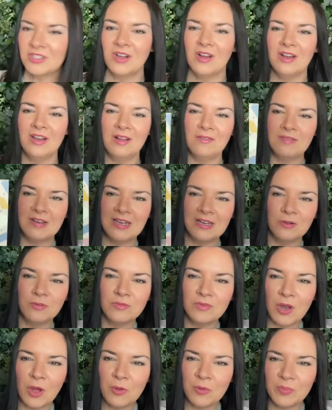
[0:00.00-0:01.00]
got a lovely little
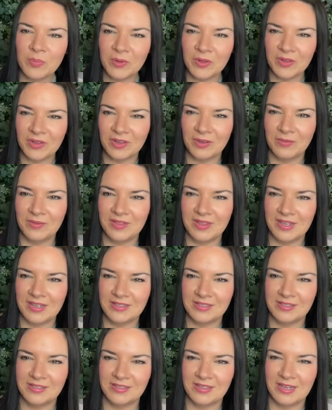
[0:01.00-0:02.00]
notebook with
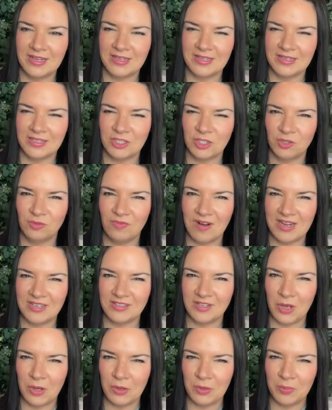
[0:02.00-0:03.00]
this
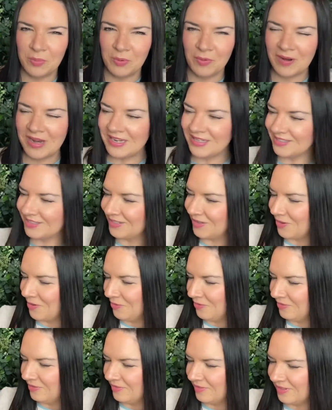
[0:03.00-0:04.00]
terrazzo print
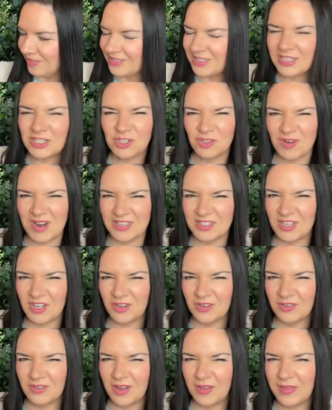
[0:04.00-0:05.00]
on. Is it
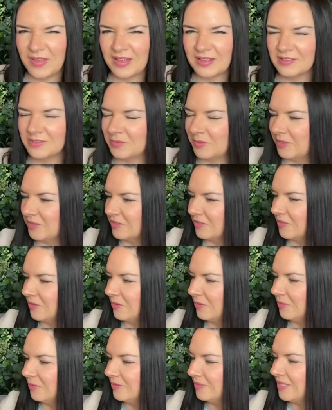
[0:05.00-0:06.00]
terrazzo? I think that's what it's
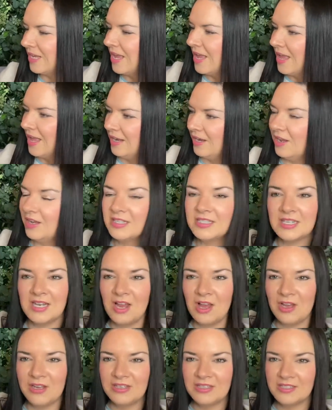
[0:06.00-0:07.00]
called. Nice
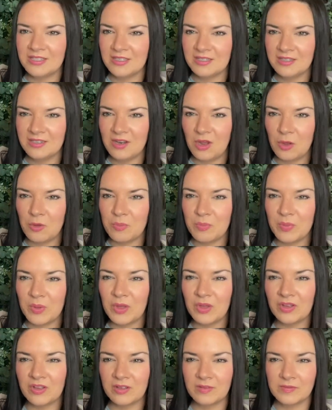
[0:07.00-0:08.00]
lined
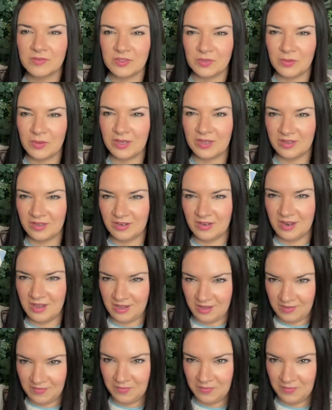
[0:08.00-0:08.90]
notebook, so I can